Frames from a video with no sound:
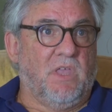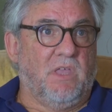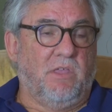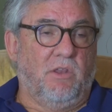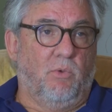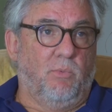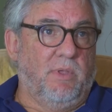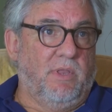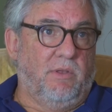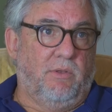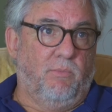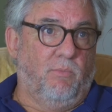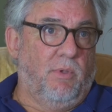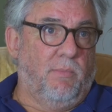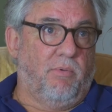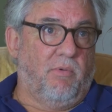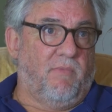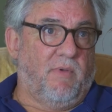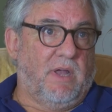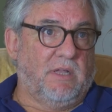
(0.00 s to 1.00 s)
we
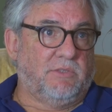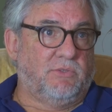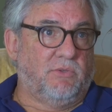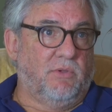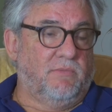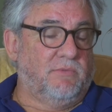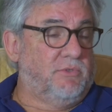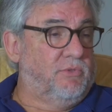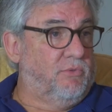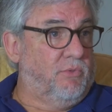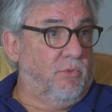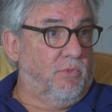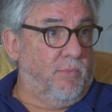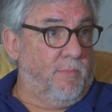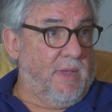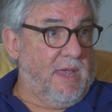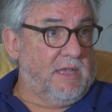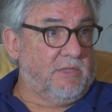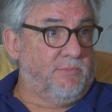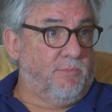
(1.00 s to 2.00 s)
provide services through the
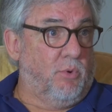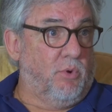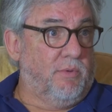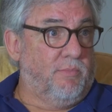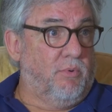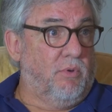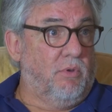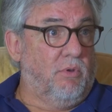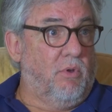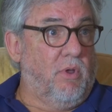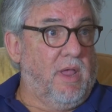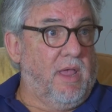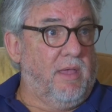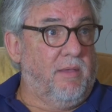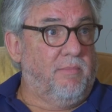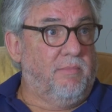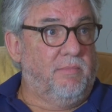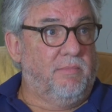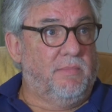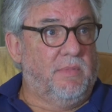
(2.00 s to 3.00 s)
Passport
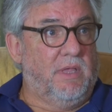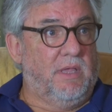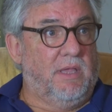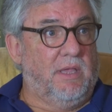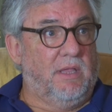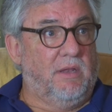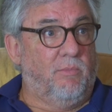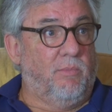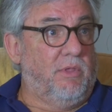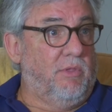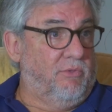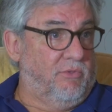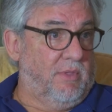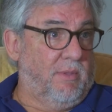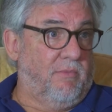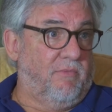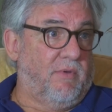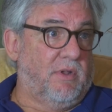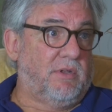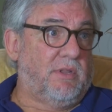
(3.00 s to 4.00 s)
program, and we use
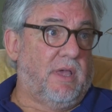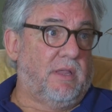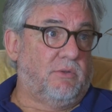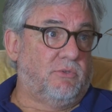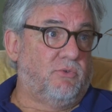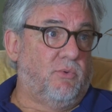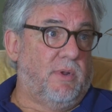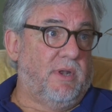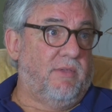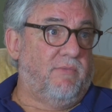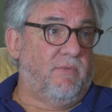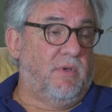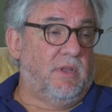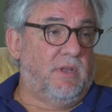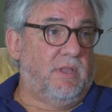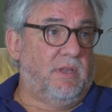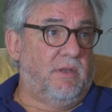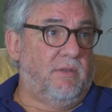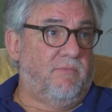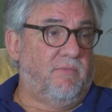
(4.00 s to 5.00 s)
some of our Title 20
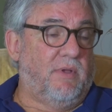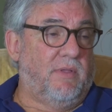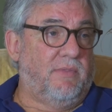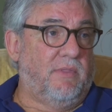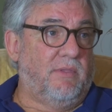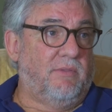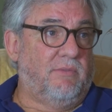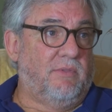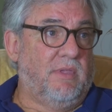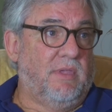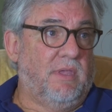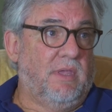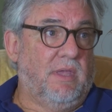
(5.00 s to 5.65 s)
funding to fund this.